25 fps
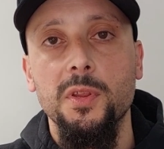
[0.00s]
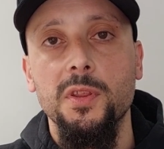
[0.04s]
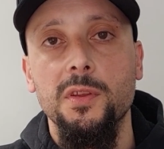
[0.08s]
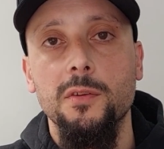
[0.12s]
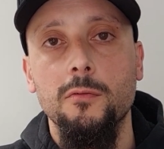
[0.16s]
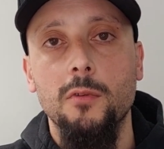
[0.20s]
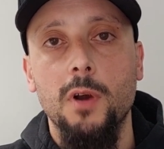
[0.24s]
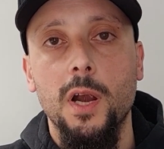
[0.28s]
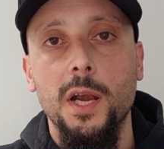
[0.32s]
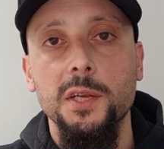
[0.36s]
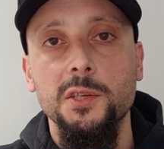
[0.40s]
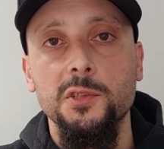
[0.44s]
in the
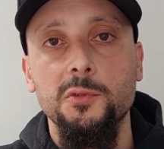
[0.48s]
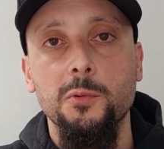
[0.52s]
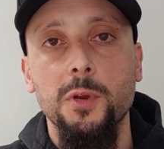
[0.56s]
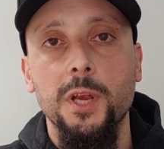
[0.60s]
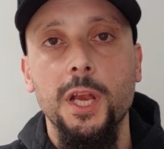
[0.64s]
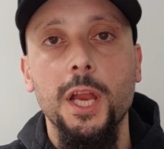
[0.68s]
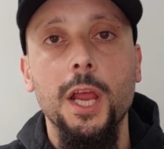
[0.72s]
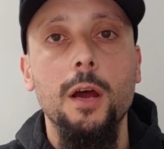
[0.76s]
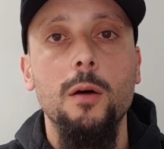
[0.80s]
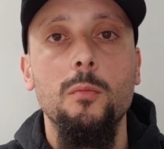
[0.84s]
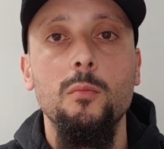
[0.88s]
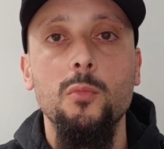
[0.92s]
range, we
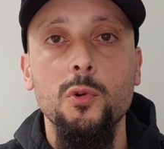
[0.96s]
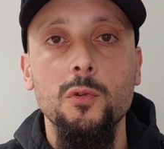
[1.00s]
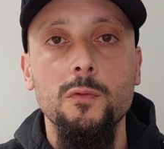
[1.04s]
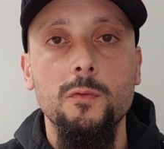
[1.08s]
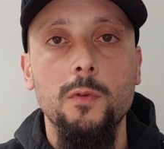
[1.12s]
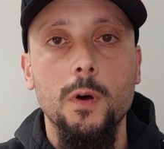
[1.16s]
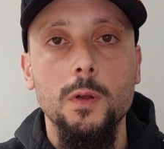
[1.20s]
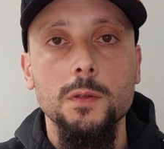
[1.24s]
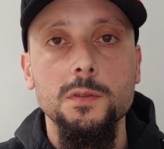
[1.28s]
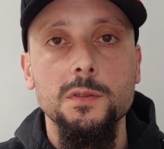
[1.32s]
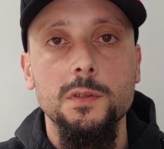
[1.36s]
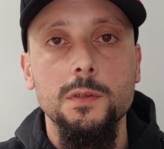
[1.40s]
now move
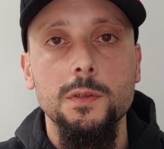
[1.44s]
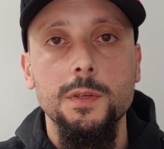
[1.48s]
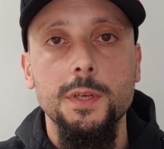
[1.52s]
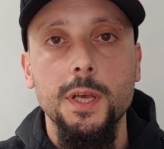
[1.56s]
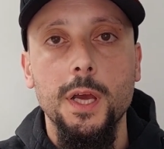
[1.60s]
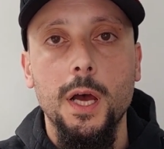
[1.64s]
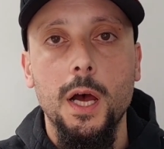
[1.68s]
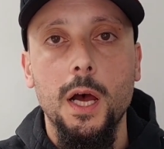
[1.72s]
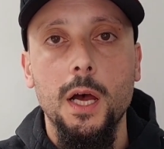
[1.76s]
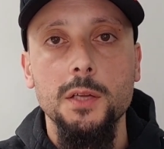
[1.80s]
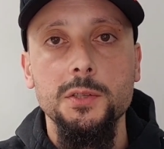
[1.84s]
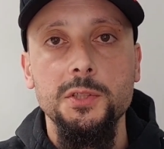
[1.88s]
on to the
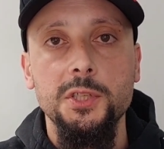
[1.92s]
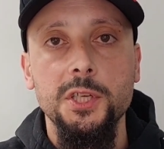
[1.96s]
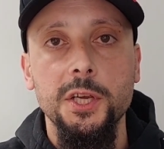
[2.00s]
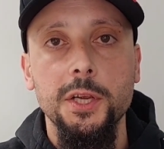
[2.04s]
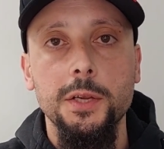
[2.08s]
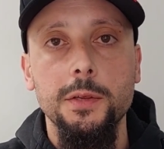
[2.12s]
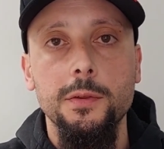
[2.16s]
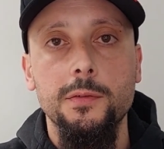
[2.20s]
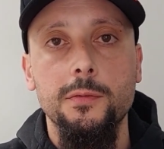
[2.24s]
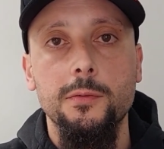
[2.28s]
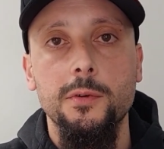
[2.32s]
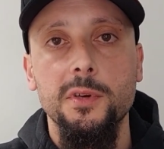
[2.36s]

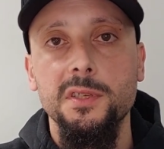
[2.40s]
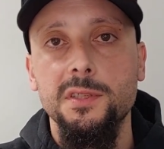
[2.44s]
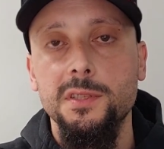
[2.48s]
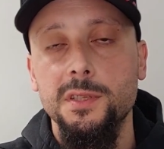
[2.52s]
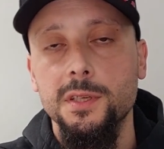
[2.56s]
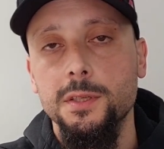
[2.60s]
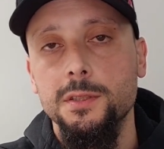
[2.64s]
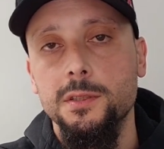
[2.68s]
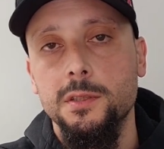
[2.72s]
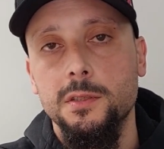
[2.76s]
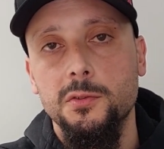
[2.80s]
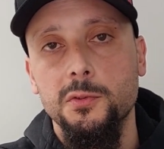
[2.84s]

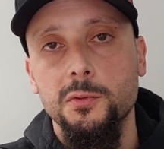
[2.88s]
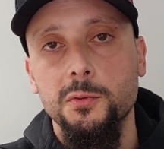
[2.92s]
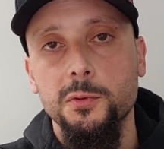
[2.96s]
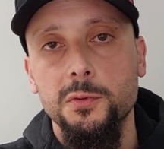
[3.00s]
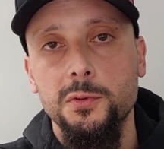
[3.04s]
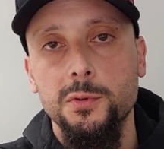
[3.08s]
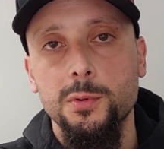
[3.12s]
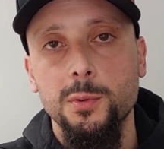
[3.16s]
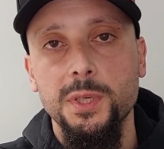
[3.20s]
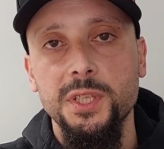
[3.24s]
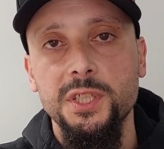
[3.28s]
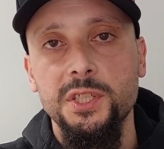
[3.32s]
RG362
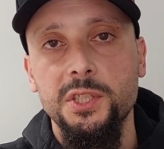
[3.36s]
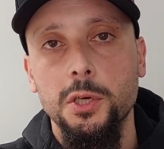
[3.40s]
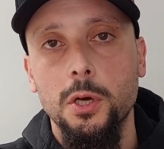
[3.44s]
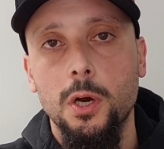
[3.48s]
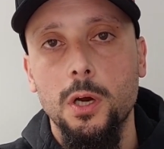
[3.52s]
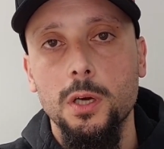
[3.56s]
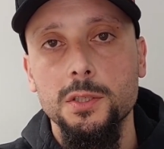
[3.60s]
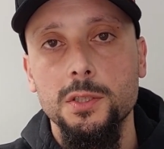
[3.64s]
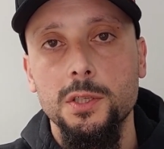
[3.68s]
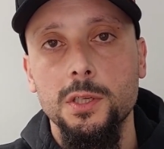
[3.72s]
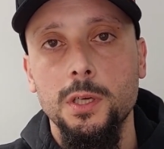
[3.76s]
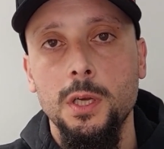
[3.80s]
twin
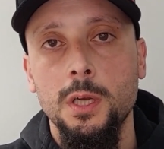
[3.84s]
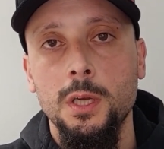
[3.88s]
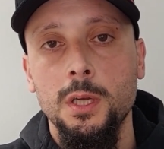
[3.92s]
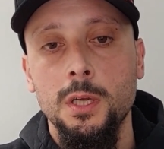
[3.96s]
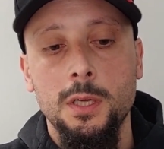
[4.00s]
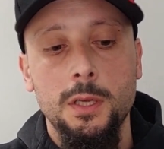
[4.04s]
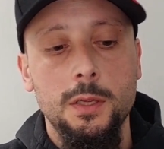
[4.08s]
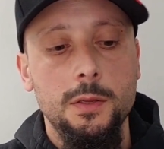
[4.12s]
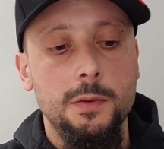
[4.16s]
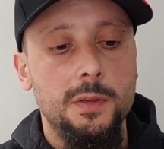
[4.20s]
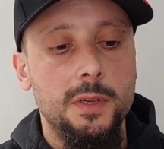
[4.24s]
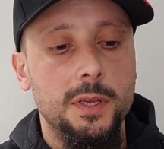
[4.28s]
shocks.
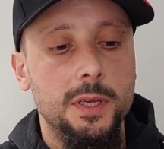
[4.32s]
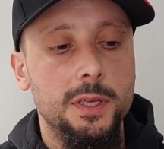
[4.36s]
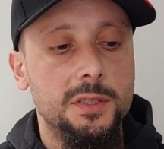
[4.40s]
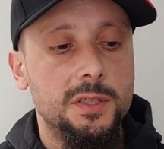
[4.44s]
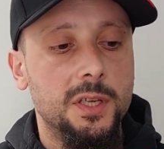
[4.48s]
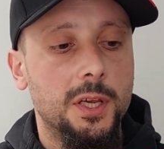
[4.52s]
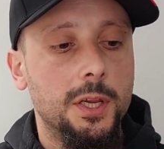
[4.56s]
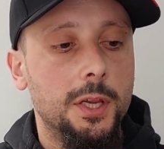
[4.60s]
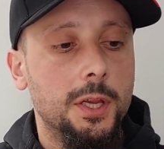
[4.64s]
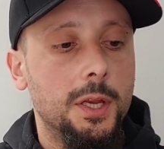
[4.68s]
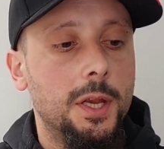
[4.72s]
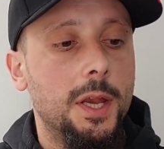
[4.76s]
These
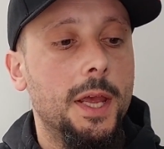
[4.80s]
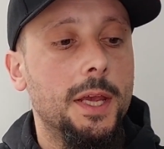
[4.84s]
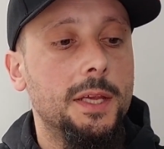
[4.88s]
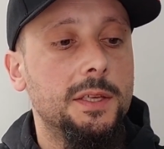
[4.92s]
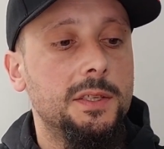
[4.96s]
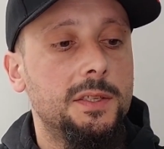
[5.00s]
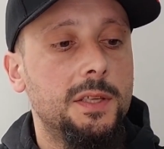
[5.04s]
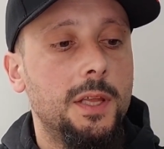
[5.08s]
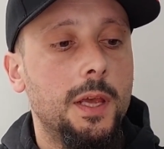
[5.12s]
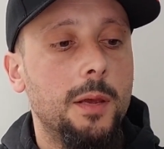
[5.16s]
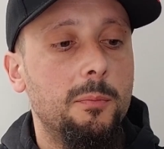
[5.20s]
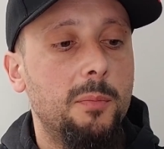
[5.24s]
are your next
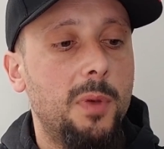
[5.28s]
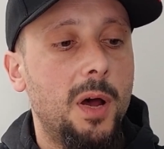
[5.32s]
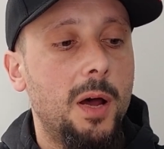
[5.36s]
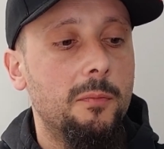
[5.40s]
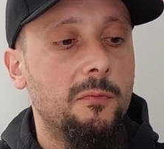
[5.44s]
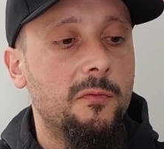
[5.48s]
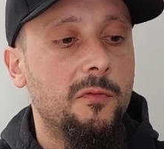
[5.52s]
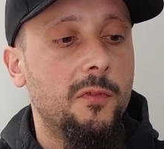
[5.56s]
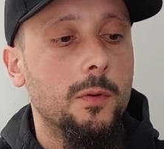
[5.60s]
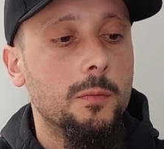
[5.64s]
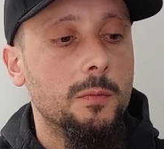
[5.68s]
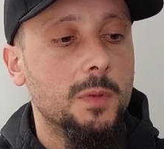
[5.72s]
step
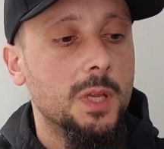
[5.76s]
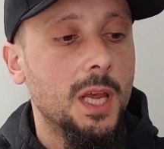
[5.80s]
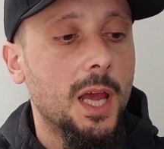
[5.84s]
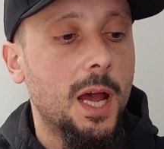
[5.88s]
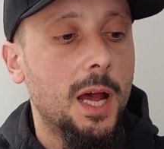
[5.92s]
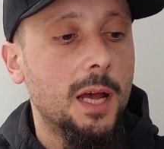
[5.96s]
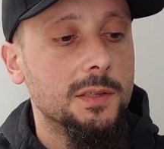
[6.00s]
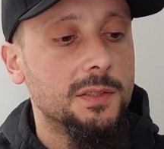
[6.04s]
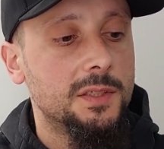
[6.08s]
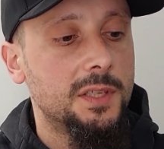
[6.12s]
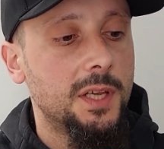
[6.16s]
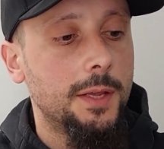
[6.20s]
up from the
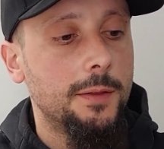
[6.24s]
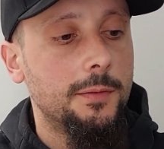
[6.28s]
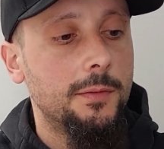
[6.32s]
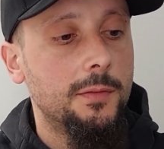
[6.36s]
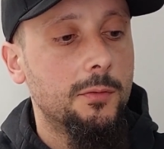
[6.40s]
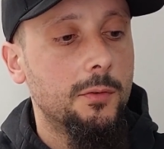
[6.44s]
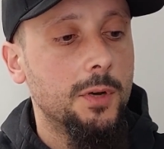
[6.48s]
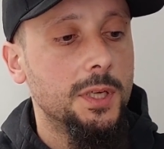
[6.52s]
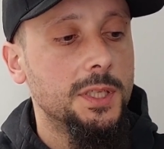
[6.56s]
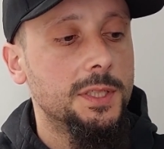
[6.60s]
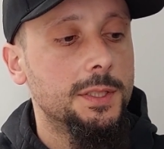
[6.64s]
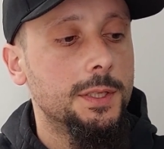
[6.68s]

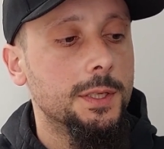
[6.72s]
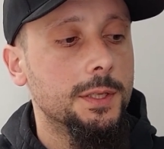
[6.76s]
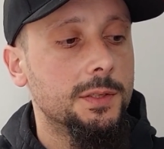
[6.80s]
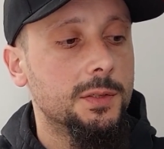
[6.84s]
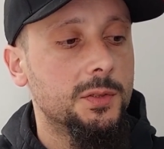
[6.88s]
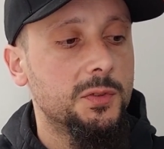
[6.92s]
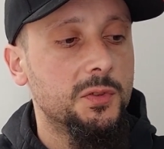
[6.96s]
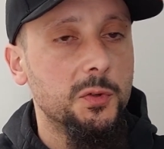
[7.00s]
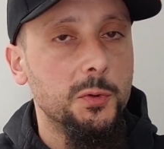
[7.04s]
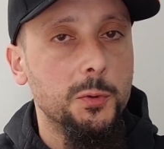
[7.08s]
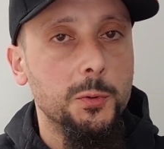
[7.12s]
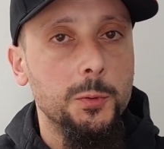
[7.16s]

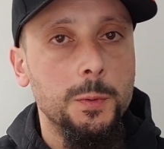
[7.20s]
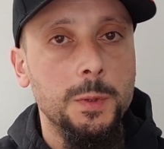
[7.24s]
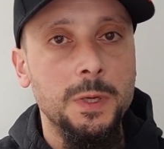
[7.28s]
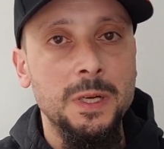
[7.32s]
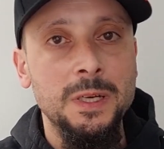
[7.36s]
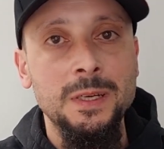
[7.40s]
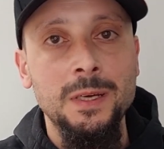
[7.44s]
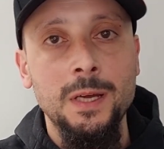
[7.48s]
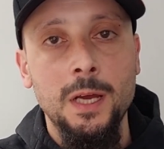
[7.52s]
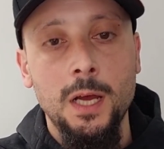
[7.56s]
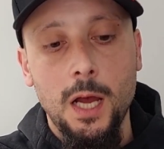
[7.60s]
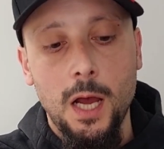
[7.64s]
RZ362.
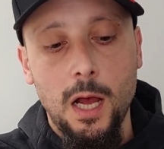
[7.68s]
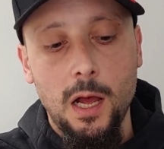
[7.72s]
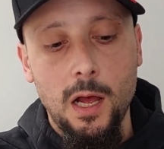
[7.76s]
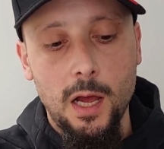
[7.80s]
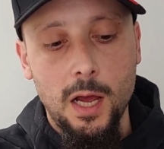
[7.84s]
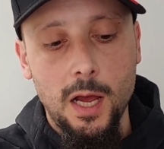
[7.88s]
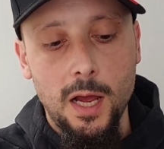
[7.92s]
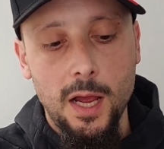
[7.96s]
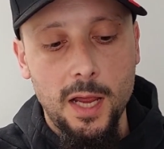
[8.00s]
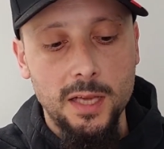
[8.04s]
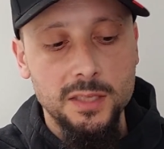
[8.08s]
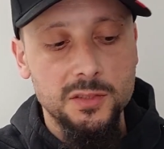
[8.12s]

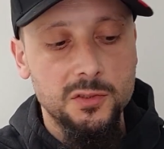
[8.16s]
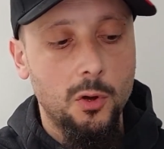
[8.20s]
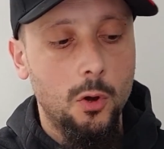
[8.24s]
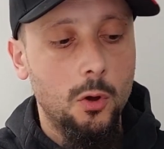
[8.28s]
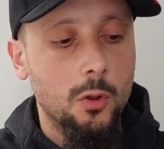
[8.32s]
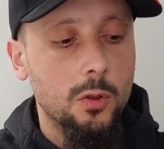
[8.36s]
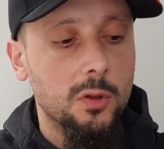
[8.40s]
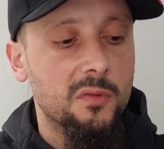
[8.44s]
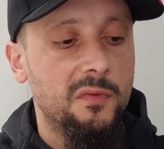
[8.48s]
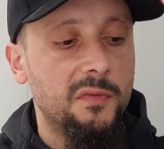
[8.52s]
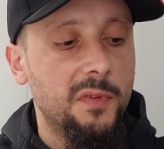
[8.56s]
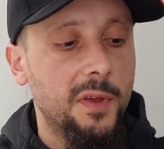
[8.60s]
Has
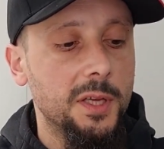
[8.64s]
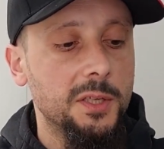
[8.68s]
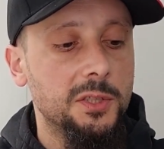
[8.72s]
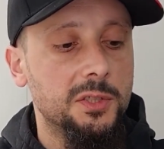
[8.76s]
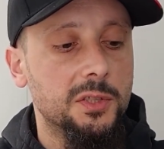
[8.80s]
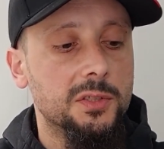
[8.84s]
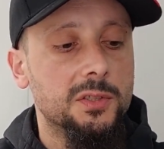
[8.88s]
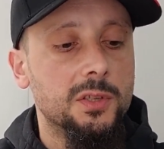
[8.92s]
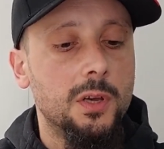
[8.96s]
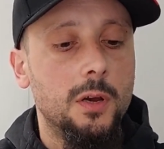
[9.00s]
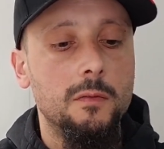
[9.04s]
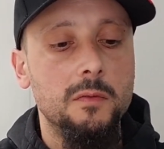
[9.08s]
all the
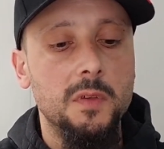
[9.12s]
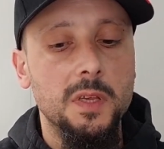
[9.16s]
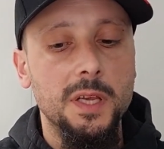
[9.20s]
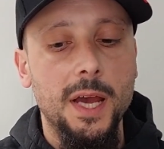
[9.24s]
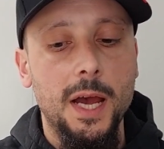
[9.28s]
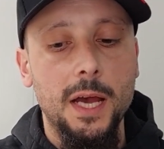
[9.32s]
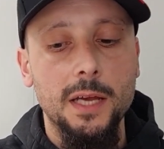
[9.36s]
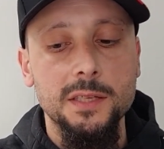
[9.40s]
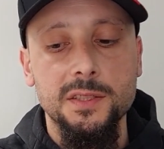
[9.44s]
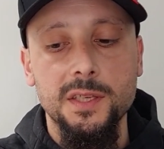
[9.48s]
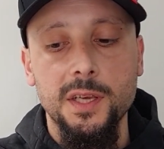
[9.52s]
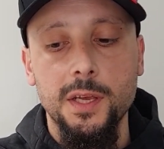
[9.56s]
features of the
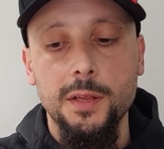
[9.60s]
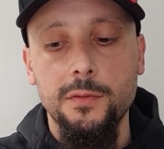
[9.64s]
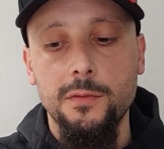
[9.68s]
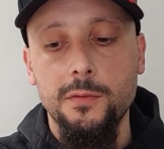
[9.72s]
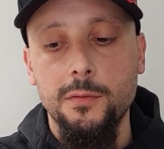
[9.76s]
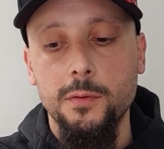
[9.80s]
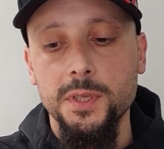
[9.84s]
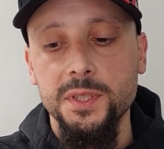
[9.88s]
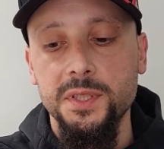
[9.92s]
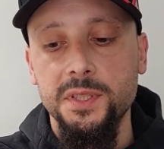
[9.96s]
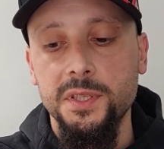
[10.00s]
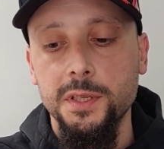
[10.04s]

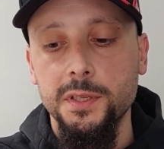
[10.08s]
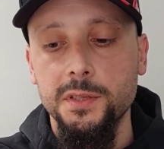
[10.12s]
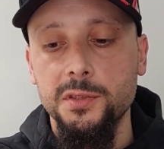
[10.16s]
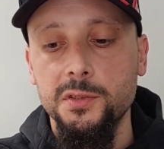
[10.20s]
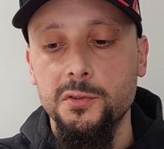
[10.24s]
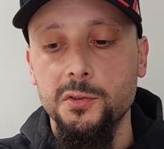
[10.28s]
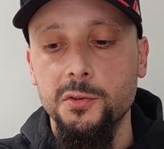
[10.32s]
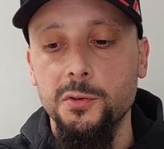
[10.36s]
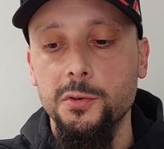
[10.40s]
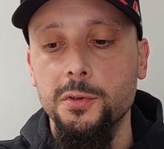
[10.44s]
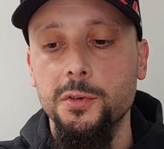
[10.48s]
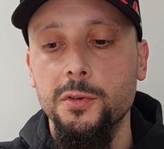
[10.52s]

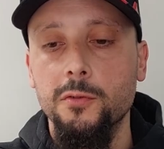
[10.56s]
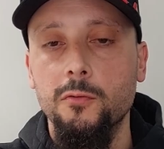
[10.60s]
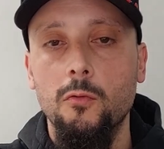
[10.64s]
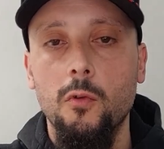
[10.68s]
RZ362, your